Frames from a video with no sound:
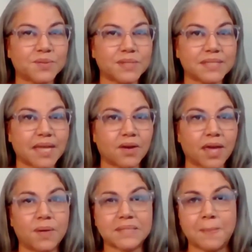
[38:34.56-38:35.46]
once we say,
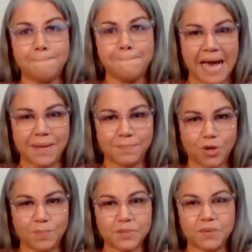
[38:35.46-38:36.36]
okay, what's my
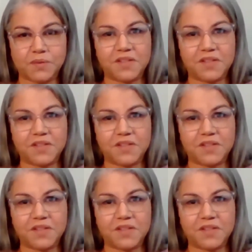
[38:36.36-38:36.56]
purpose?